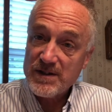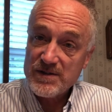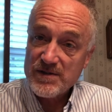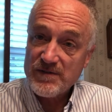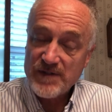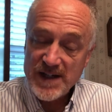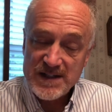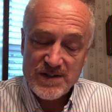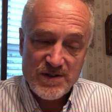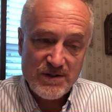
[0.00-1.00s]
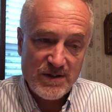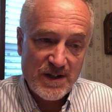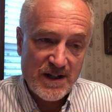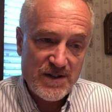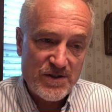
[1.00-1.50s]
There's a fight that's going
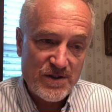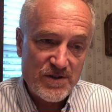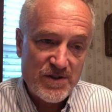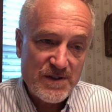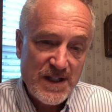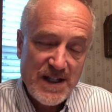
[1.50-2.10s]
on in the church.